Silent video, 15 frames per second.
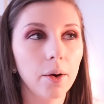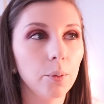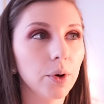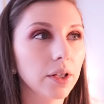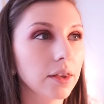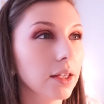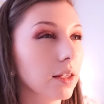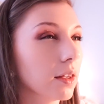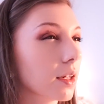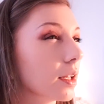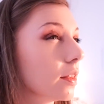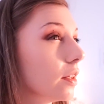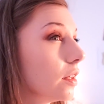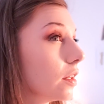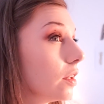One thing that I
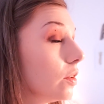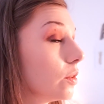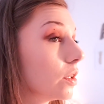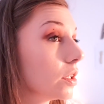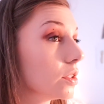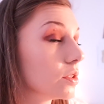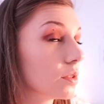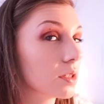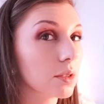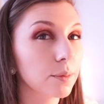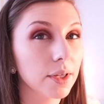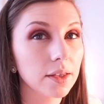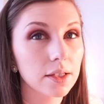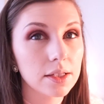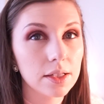think that you could do to
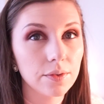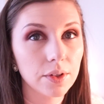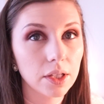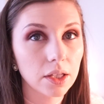make this even